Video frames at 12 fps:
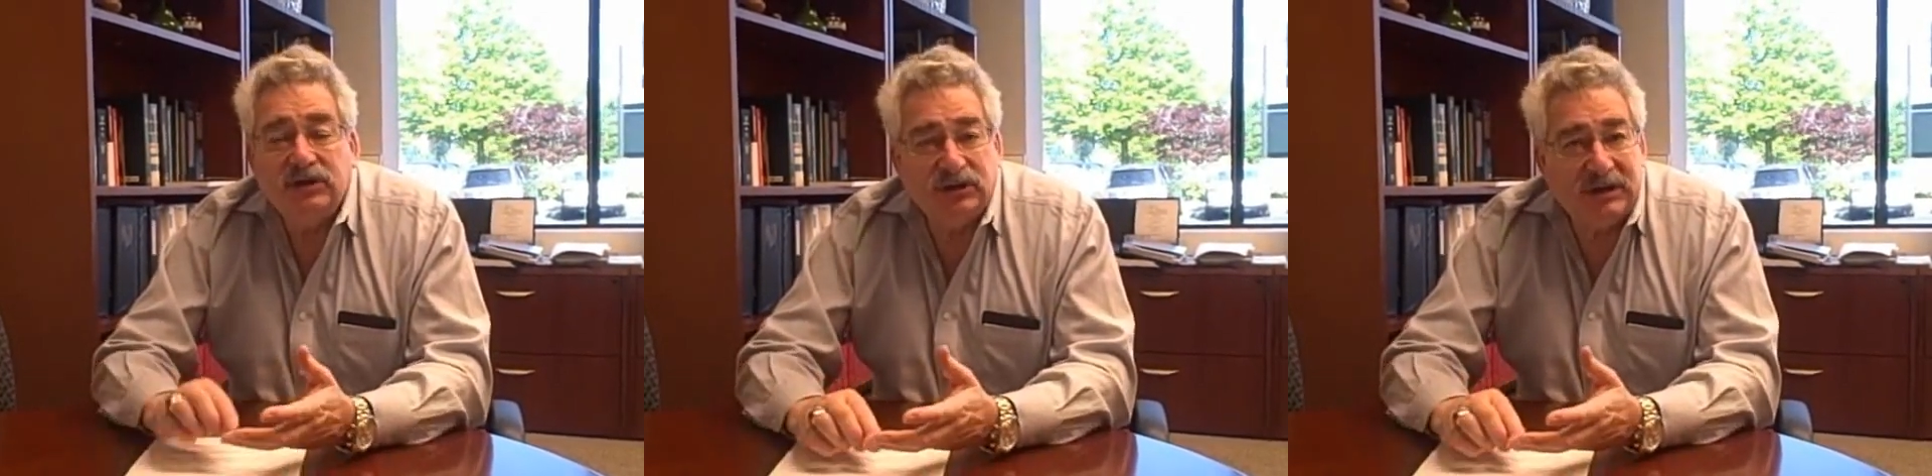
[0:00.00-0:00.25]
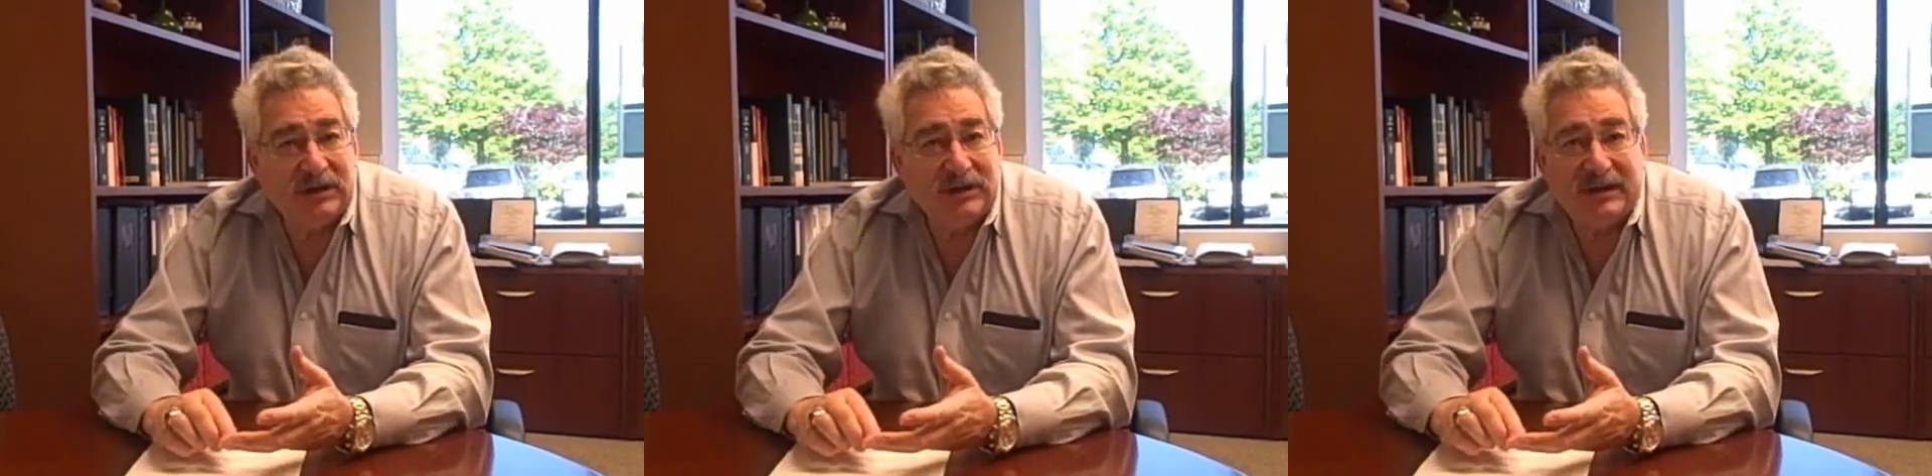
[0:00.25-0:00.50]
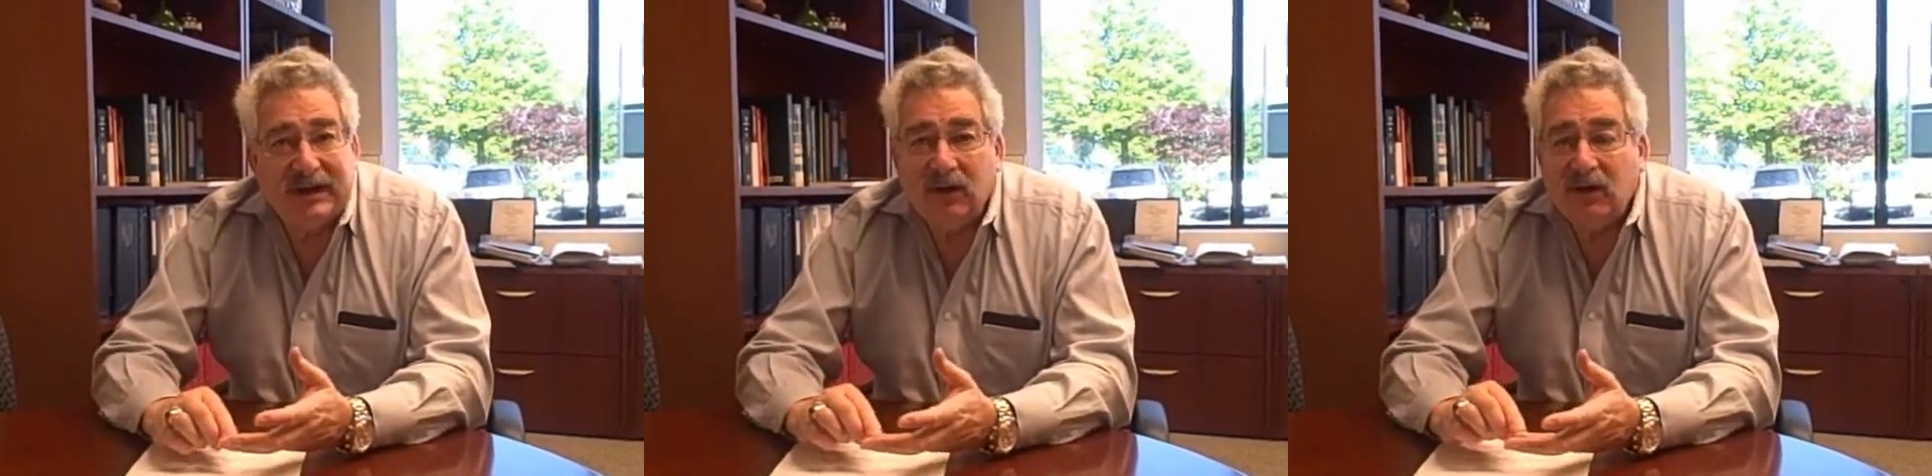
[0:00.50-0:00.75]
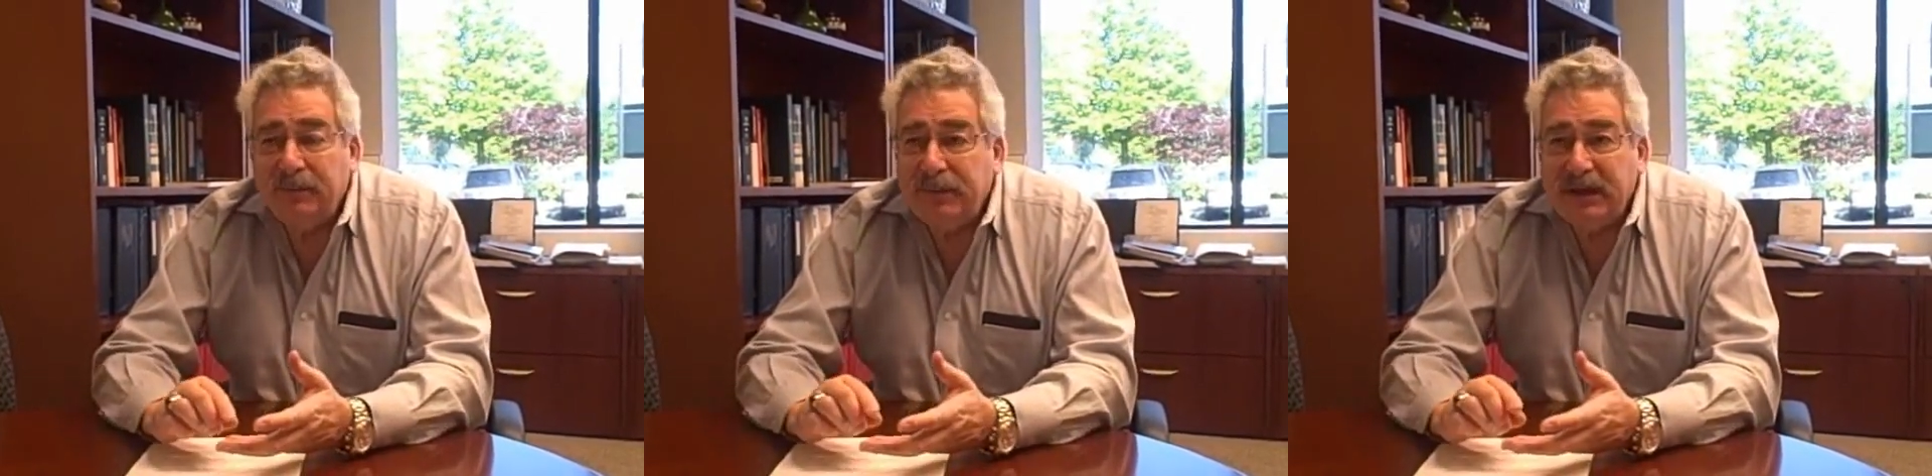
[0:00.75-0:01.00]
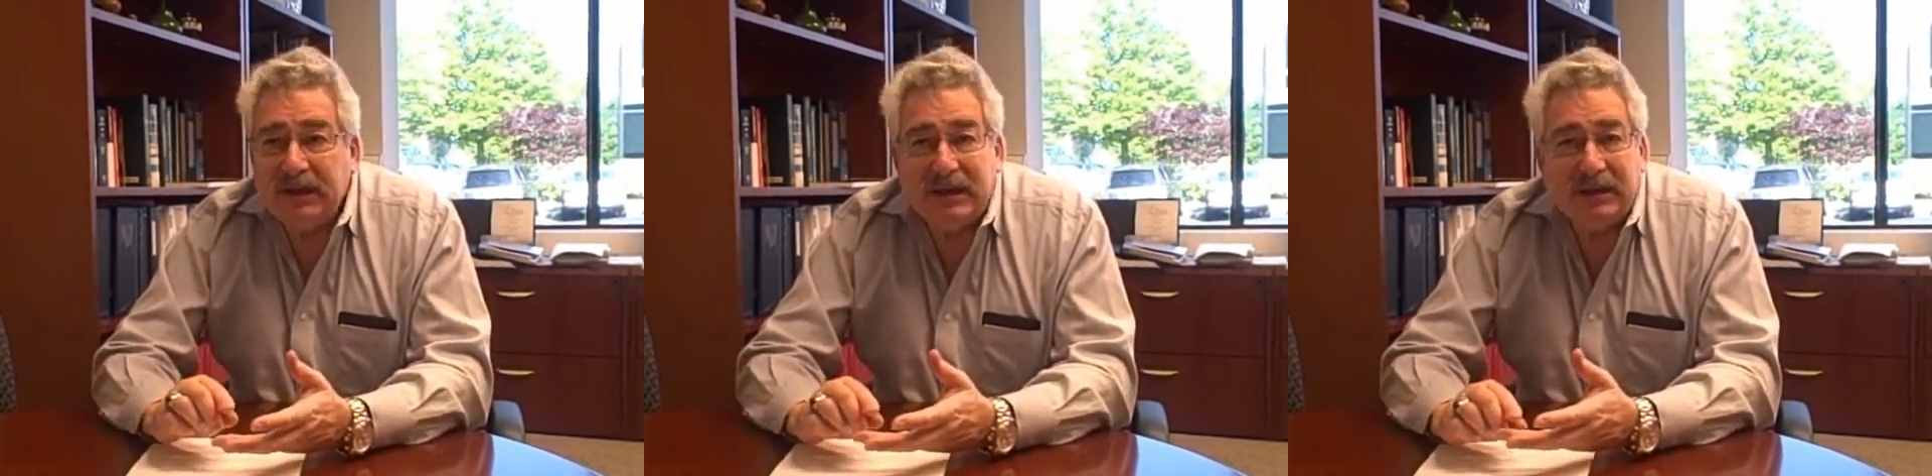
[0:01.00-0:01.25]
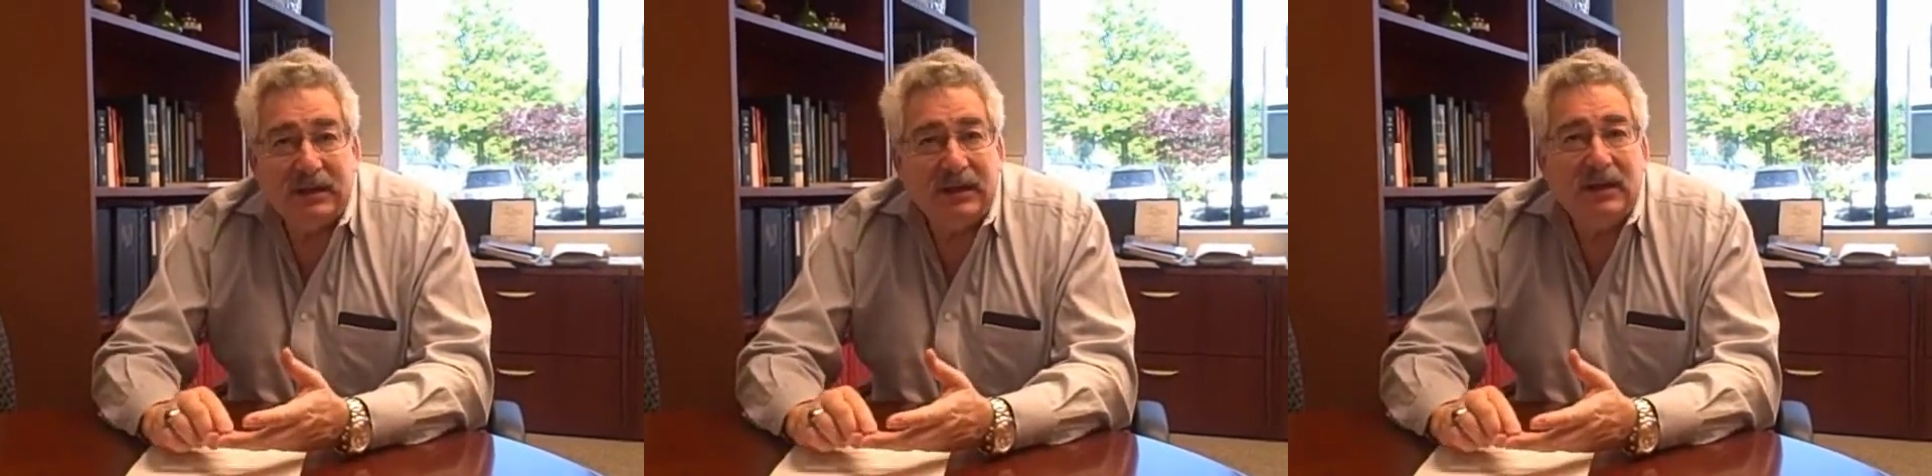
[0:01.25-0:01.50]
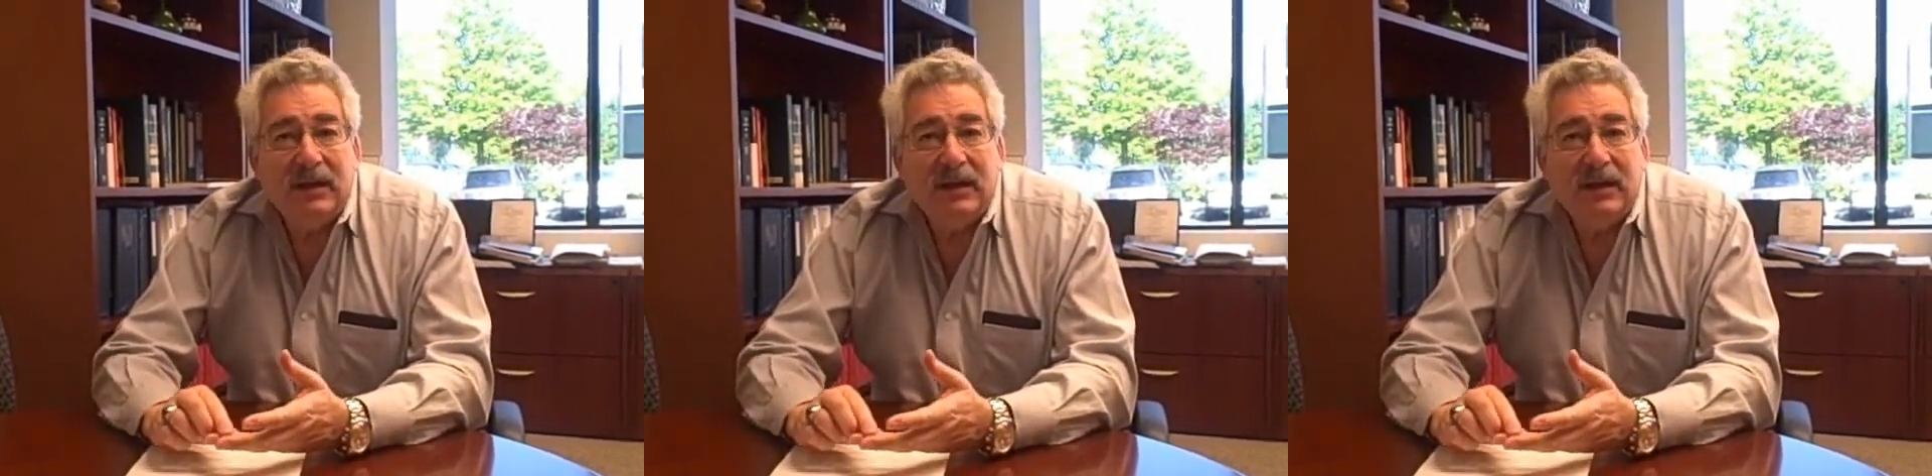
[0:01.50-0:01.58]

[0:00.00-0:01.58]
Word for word: gene therapy,